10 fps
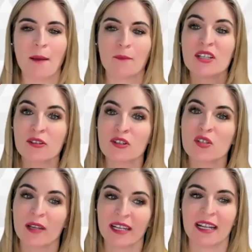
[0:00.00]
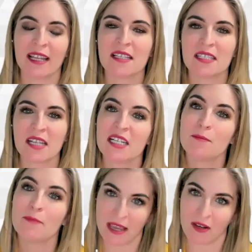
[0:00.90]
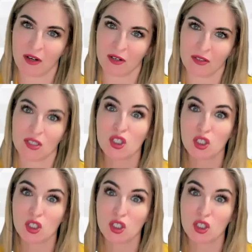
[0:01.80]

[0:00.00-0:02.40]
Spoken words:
researchers went in and they studied bankers